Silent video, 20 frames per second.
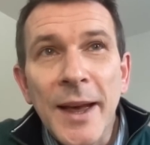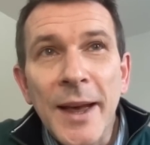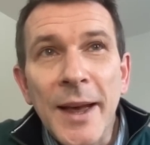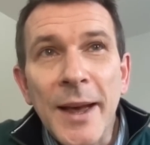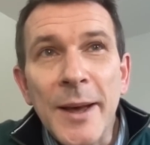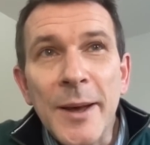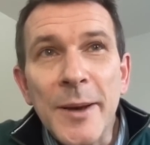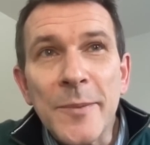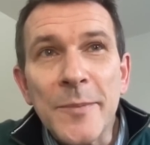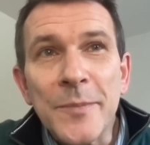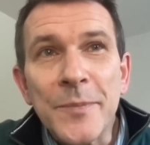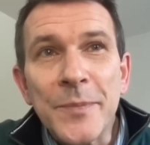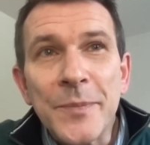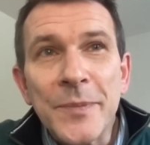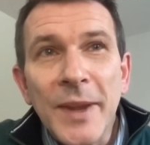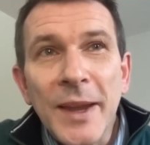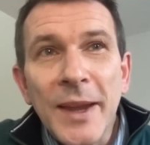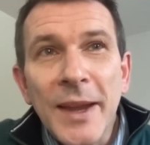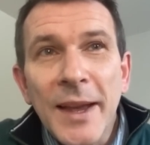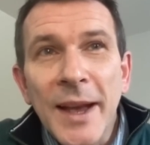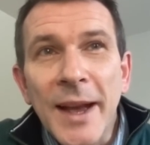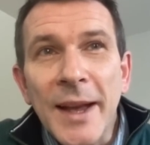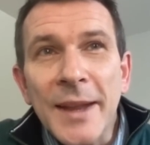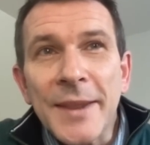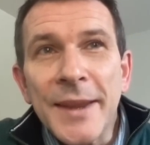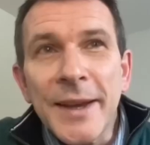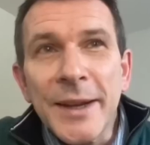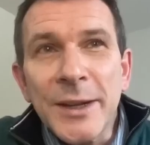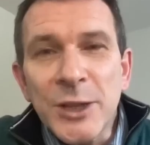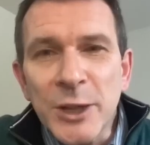And
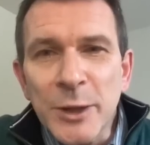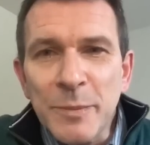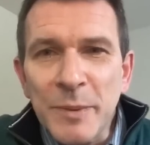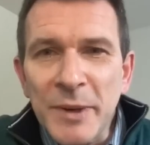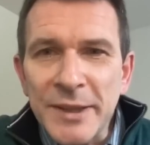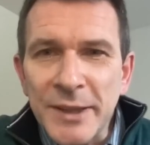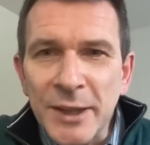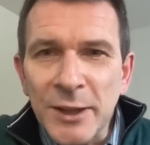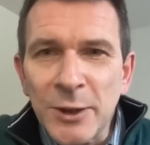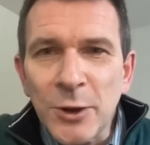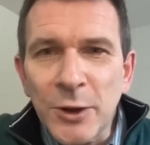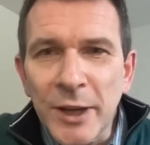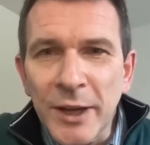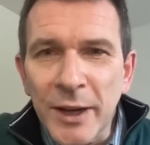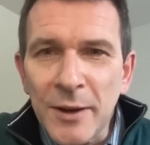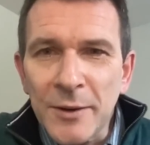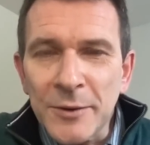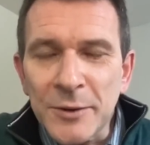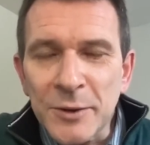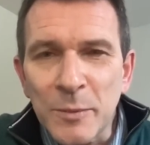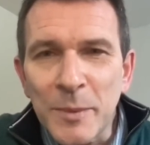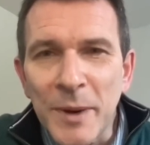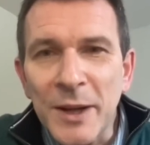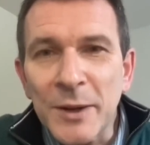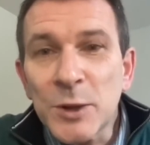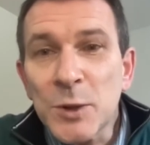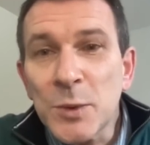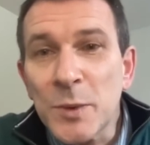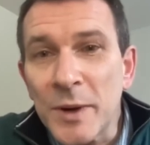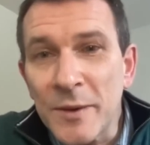their GPs are looking after
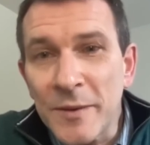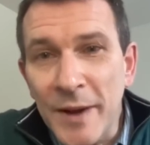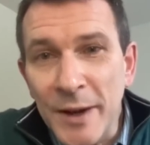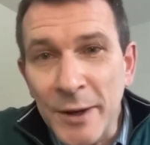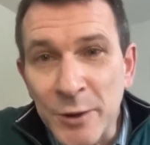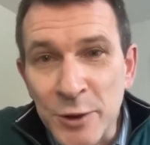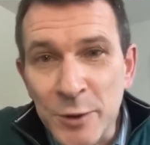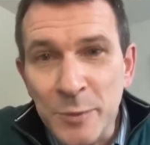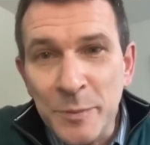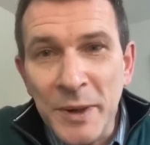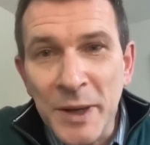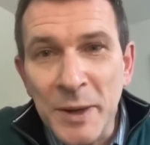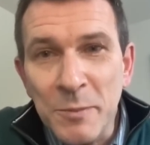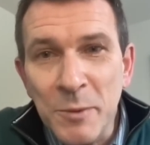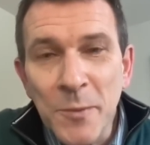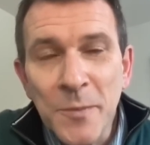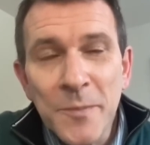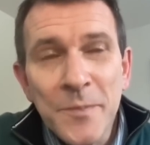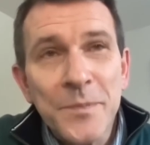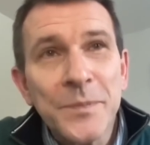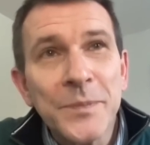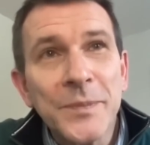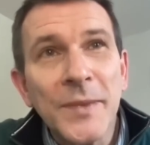about 1,200 people.